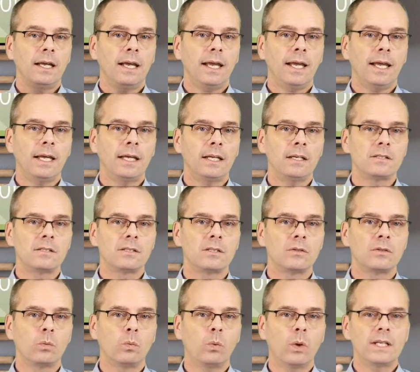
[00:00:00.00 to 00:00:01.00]
And
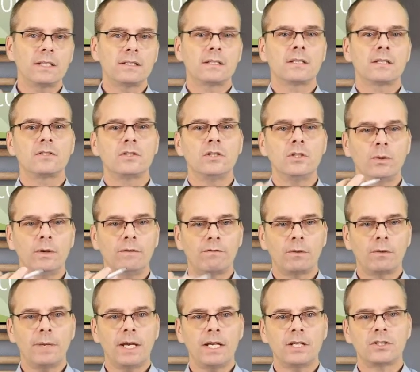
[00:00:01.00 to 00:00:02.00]
what is this new
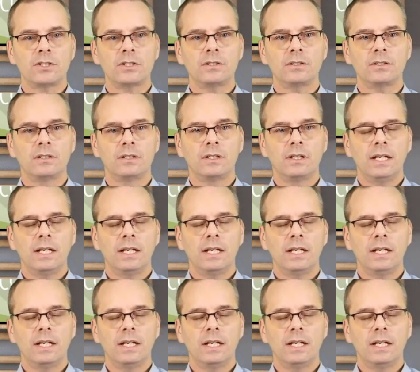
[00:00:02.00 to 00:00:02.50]
information?